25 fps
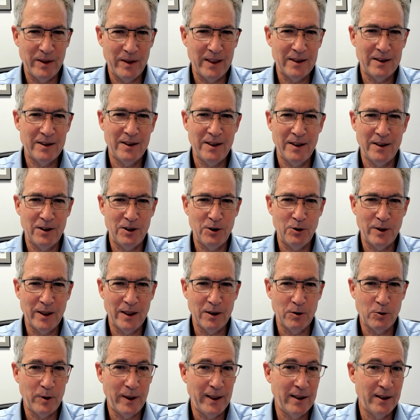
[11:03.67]
That's it. You
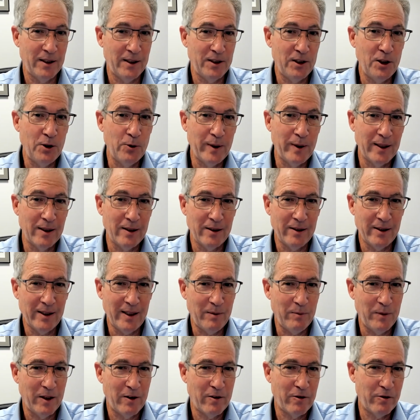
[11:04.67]
can create a new
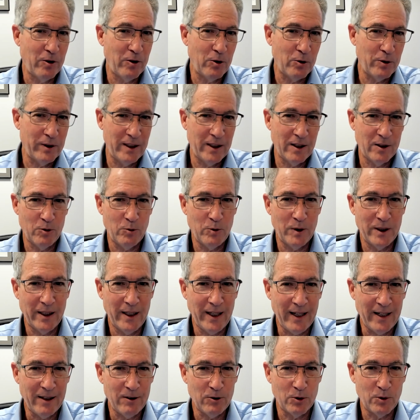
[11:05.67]
LLM and throw the other
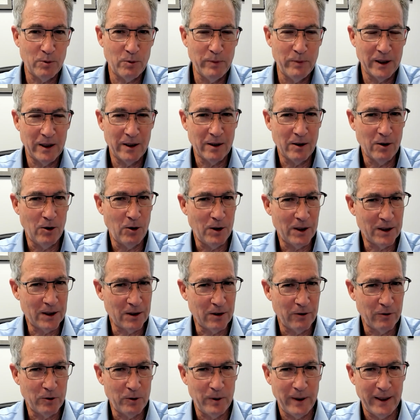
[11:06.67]
one out. But the
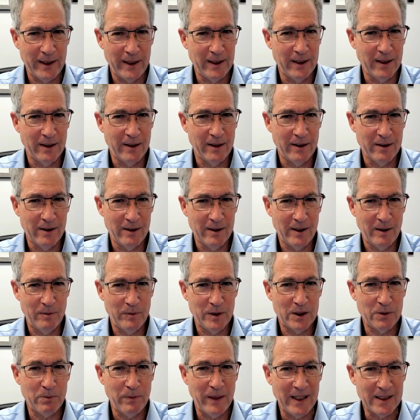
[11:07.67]
cost of creating an
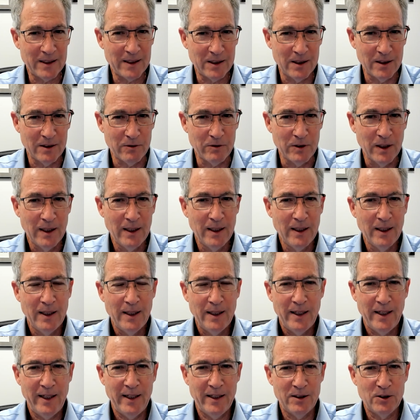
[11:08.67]
LLM is massive.
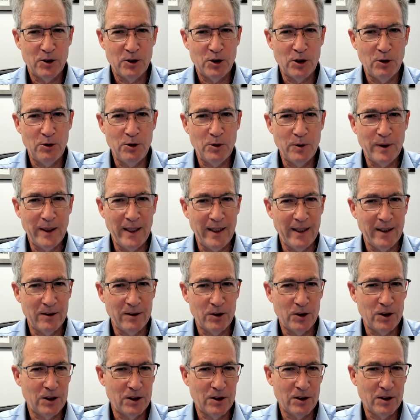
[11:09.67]
And so you
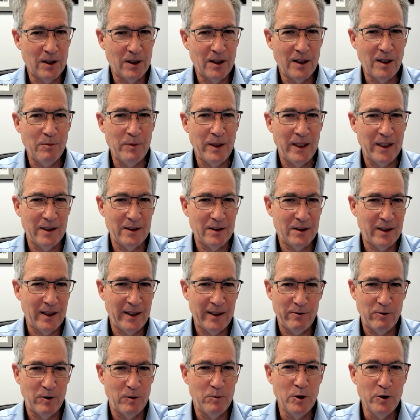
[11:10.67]
can't just come in and
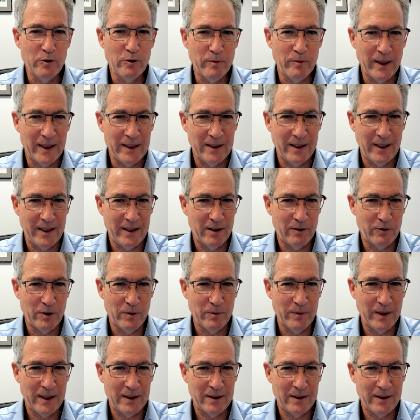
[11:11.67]
say, remove my data
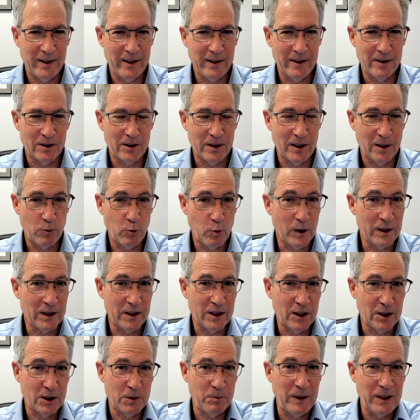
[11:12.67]
from that data set.
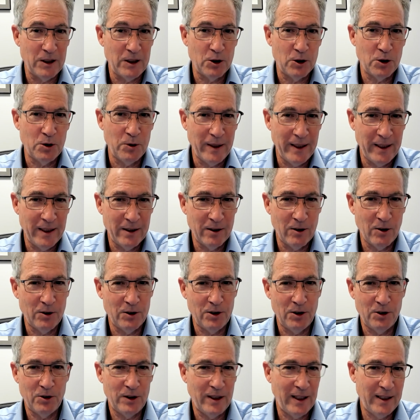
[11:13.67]
Once it's been trained
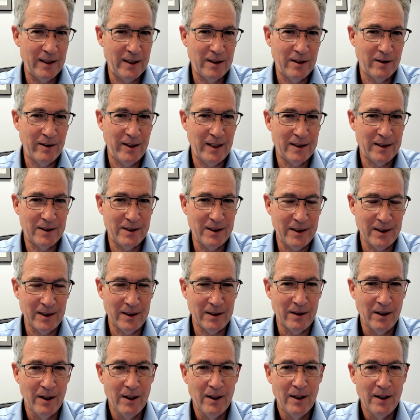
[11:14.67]
on your data, that's it.